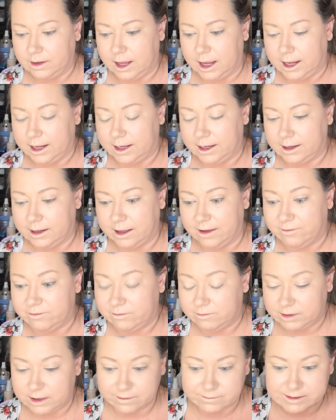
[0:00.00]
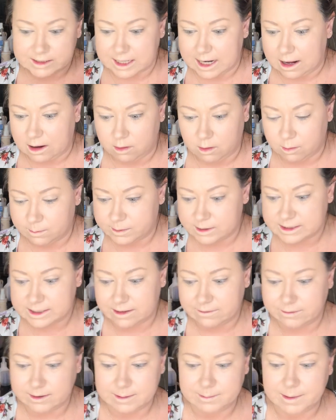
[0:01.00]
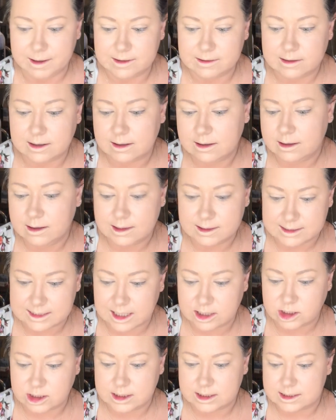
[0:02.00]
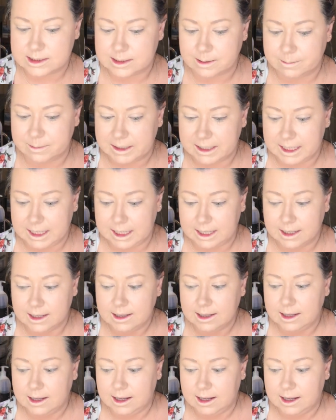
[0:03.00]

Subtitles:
I have gifted out almost every month a session to somebody